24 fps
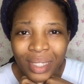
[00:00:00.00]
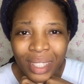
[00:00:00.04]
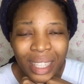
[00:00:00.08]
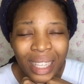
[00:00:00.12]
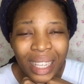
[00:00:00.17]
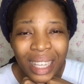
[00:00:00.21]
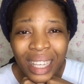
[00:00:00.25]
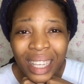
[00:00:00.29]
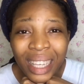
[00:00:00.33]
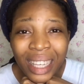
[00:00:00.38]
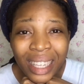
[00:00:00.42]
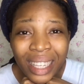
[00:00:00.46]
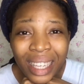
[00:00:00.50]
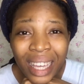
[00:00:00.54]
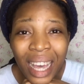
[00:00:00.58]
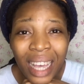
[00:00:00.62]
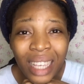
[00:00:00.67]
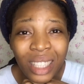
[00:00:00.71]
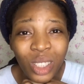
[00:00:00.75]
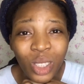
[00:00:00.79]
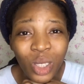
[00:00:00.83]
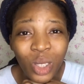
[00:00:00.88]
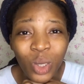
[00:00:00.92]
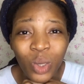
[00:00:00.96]
In
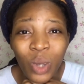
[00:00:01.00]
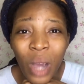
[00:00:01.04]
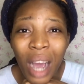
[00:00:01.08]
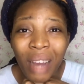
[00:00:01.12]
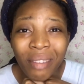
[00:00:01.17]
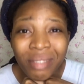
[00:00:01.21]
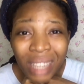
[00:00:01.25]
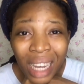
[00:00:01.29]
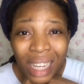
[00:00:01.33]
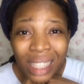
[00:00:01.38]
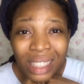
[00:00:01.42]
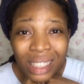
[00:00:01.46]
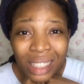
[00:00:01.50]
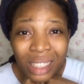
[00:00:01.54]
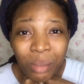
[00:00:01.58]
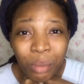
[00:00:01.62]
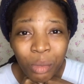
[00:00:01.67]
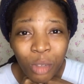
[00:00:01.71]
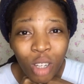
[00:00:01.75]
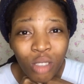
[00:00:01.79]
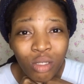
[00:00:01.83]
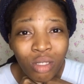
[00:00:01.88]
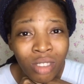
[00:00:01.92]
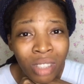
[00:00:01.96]
case you have that dream
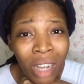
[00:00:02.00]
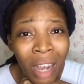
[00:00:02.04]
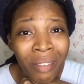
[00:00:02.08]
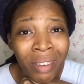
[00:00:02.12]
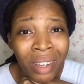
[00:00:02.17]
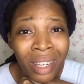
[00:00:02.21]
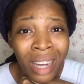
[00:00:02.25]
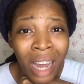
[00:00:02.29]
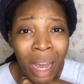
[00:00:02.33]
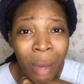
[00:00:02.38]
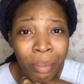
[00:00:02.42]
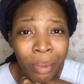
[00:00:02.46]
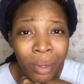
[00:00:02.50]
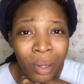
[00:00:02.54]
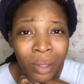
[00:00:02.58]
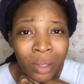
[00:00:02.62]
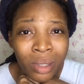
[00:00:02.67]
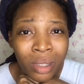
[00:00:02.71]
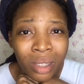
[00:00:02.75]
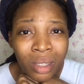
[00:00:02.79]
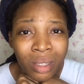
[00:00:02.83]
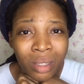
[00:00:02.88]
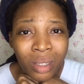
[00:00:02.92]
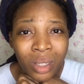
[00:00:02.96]
of traveling
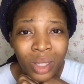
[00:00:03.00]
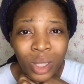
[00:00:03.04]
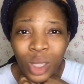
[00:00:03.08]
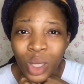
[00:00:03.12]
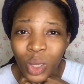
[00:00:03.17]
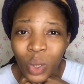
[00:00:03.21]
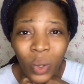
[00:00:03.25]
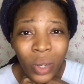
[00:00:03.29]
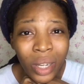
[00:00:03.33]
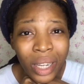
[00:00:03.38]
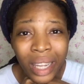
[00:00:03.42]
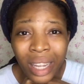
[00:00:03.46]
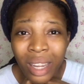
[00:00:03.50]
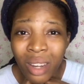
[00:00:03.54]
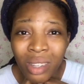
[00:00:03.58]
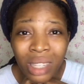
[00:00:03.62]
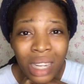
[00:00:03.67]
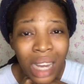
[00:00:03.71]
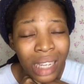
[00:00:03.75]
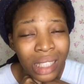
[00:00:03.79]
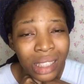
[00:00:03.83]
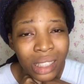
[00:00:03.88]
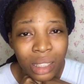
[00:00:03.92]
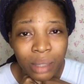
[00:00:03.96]
abroad, don't kill
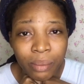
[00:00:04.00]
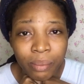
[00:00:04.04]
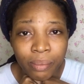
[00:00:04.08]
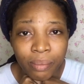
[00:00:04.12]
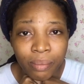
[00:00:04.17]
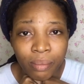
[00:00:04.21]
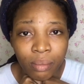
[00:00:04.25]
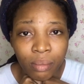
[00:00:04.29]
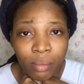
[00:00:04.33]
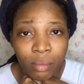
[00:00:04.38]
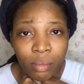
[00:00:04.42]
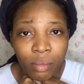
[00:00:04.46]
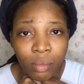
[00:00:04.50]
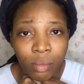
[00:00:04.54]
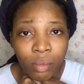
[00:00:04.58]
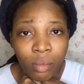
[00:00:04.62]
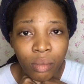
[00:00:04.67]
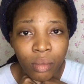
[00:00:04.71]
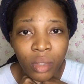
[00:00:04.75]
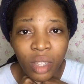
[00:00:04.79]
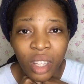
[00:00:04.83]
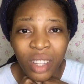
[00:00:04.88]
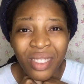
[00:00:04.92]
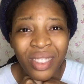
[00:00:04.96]
that dream.
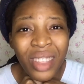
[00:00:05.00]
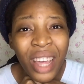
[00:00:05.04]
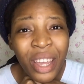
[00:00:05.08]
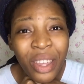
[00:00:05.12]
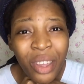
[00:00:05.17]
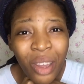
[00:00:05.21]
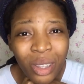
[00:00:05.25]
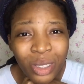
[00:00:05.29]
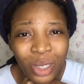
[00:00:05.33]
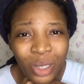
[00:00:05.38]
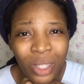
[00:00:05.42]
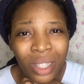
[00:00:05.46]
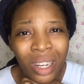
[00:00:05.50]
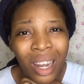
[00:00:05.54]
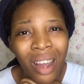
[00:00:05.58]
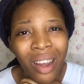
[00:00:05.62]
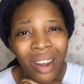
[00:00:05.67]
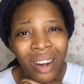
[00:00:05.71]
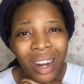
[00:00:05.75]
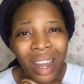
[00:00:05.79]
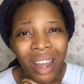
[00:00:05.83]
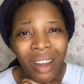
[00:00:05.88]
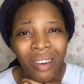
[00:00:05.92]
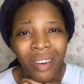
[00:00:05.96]
Take your journal
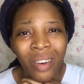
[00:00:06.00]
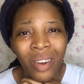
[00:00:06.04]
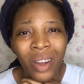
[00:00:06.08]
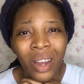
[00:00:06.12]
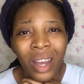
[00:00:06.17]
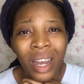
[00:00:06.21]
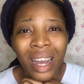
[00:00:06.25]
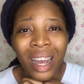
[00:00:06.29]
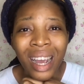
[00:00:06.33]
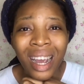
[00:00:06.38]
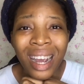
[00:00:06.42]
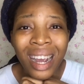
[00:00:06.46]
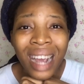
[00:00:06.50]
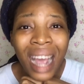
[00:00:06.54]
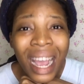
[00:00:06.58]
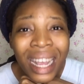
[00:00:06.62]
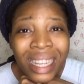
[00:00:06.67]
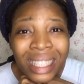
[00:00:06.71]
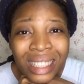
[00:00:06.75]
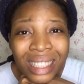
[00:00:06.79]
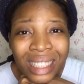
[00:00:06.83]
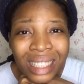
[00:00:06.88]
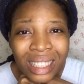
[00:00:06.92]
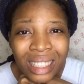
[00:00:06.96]
now,
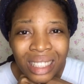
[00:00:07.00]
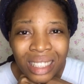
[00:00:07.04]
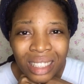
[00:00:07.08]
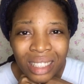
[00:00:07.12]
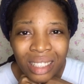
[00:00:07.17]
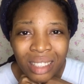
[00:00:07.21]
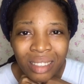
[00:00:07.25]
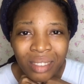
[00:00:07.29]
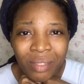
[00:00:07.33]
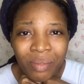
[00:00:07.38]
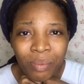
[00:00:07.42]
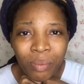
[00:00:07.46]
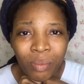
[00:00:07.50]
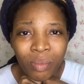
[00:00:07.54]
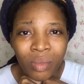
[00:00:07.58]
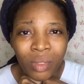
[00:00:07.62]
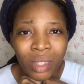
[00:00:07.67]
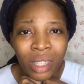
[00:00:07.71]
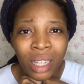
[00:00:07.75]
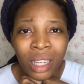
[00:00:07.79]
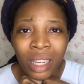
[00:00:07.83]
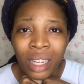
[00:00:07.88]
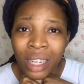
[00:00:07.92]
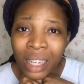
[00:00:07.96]
write it.
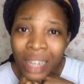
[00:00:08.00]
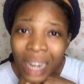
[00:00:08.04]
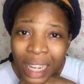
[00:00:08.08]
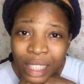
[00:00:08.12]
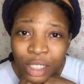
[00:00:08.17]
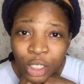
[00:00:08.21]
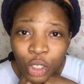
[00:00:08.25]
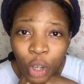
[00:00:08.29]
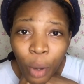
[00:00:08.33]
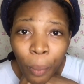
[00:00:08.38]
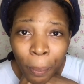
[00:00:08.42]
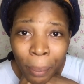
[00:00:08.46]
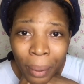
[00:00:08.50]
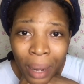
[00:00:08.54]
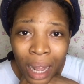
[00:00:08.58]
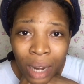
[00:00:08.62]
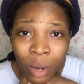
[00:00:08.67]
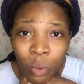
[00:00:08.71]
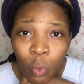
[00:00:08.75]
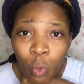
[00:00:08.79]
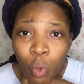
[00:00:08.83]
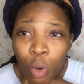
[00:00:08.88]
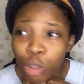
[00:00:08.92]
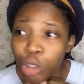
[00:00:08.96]
Write your
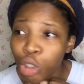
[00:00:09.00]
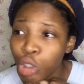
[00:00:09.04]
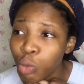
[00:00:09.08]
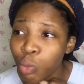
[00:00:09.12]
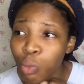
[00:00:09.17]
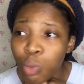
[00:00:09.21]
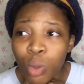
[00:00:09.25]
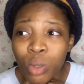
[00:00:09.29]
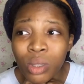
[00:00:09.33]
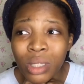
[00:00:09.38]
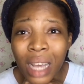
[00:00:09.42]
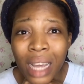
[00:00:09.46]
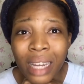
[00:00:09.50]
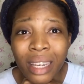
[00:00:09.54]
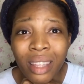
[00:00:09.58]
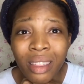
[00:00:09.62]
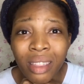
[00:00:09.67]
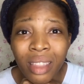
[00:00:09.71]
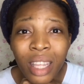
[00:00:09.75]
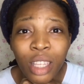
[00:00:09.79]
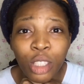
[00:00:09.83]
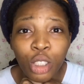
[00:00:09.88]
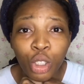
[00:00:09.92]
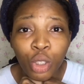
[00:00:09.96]
plan. What are the
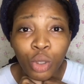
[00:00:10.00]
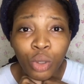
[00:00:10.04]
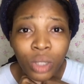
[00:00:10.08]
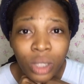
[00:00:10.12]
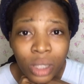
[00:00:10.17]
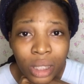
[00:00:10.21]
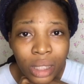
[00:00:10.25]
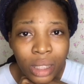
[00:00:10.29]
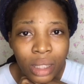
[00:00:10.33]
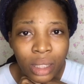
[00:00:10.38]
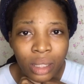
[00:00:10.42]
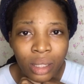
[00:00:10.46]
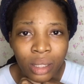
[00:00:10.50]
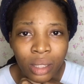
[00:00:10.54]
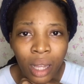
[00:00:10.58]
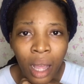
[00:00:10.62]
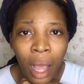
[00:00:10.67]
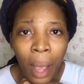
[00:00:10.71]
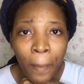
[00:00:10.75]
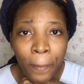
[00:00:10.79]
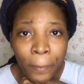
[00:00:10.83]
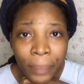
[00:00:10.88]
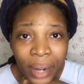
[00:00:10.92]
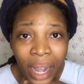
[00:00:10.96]
things you need?
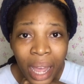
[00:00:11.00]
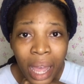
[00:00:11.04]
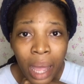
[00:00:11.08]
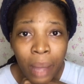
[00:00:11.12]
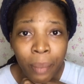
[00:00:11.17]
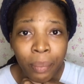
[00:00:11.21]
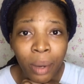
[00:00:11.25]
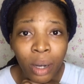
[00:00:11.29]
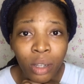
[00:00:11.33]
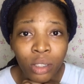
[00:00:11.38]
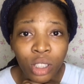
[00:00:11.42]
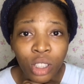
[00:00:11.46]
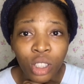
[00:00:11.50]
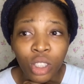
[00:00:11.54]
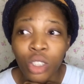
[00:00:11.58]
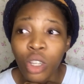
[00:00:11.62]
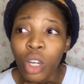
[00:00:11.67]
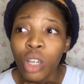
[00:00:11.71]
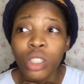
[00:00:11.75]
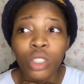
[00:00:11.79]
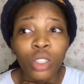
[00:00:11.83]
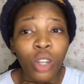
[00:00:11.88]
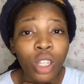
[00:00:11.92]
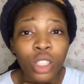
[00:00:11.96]
Pray about it.
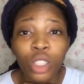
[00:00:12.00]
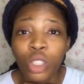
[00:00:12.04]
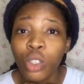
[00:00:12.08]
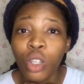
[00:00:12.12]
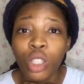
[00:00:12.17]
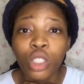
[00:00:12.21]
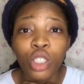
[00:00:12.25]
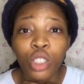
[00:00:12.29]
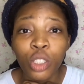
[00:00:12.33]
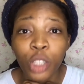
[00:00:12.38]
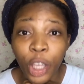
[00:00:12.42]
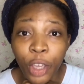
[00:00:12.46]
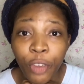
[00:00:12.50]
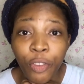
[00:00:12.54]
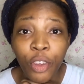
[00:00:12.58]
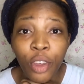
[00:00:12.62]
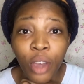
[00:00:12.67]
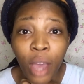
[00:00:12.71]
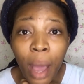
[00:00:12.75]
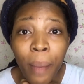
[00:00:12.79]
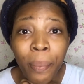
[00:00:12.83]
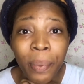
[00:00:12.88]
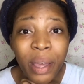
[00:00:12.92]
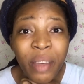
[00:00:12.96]
God is going to give you
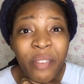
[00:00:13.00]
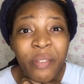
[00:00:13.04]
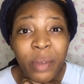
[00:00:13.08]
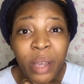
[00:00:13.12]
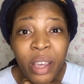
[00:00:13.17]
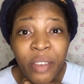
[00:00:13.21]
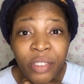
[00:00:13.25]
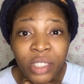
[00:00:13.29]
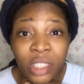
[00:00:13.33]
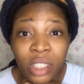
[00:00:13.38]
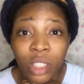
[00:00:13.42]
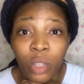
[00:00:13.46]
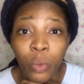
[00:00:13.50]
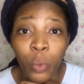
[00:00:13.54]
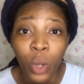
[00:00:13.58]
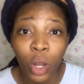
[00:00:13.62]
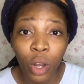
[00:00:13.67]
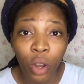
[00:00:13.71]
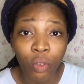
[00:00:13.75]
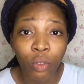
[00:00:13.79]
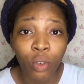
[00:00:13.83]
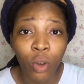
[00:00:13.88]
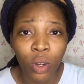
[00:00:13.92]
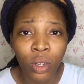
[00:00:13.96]
help if it's the will
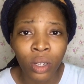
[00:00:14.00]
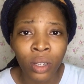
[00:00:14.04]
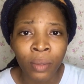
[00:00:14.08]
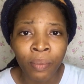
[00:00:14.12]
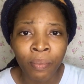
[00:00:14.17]
of God.